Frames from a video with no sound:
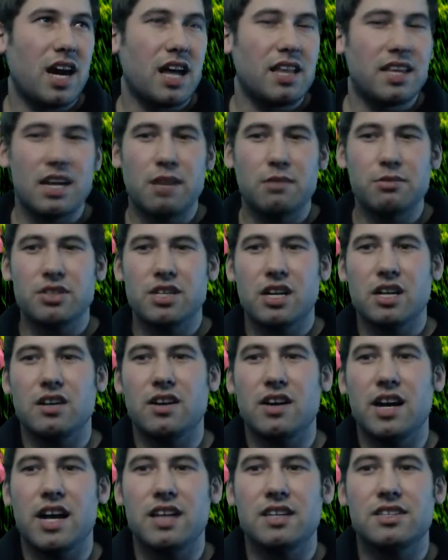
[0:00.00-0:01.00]
And then I'm just going to go
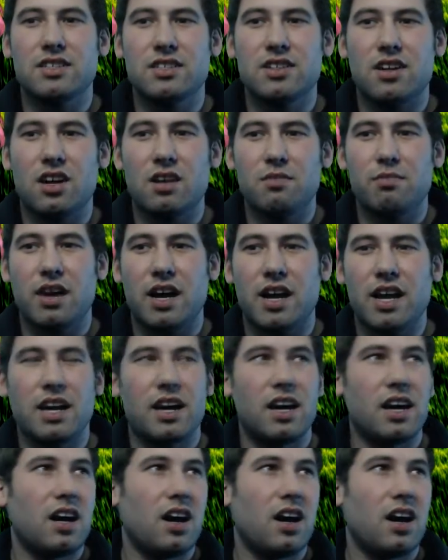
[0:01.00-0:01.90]
ahead and start my